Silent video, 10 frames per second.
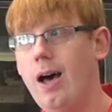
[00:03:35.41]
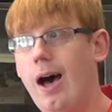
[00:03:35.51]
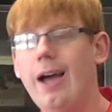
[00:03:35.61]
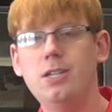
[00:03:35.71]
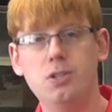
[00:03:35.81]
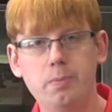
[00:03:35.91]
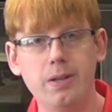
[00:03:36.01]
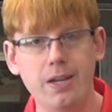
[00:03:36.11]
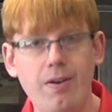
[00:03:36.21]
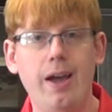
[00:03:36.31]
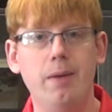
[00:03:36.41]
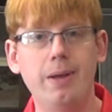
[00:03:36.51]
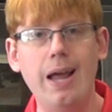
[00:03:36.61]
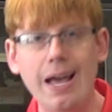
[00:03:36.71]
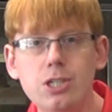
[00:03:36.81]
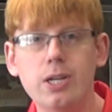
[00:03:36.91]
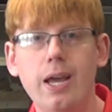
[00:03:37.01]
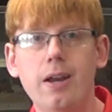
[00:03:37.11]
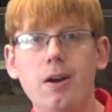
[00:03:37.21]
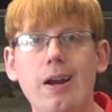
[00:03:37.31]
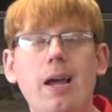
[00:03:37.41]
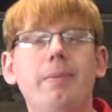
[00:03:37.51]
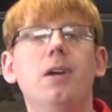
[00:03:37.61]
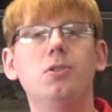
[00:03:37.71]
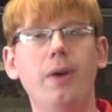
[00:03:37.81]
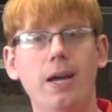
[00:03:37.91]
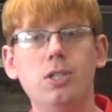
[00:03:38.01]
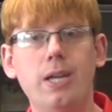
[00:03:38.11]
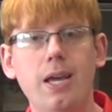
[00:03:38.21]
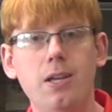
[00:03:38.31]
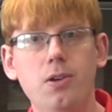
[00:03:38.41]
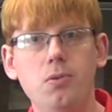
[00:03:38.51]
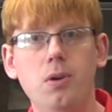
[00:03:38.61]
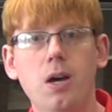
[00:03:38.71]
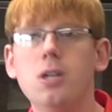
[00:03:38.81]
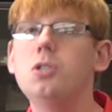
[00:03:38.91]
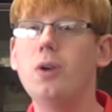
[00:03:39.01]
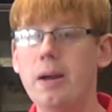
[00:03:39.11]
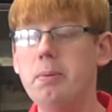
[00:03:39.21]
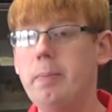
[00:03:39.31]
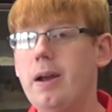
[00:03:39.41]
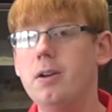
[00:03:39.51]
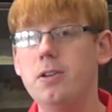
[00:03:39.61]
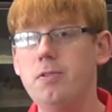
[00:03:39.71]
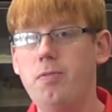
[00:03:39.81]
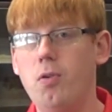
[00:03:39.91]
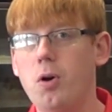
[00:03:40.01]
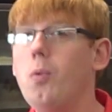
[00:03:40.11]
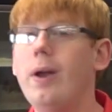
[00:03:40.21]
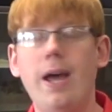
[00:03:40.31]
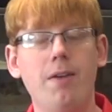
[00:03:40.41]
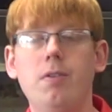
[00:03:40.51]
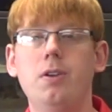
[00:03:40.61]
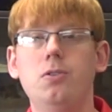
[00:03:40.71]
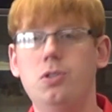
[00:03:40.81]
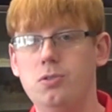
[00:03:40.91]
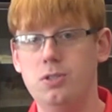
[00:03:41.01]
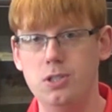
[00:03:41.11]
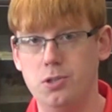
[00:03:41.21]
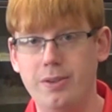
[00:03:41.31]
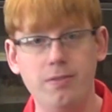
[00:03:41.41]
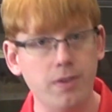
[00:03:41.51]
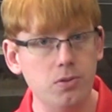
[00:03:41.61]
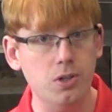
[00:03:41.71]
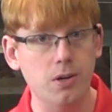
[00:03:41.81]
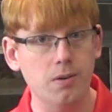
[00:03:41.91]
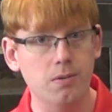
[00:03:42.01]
I do believe I am an educator, and I'm here to educate you, to try and prepare you for whatever you choose to do in the future.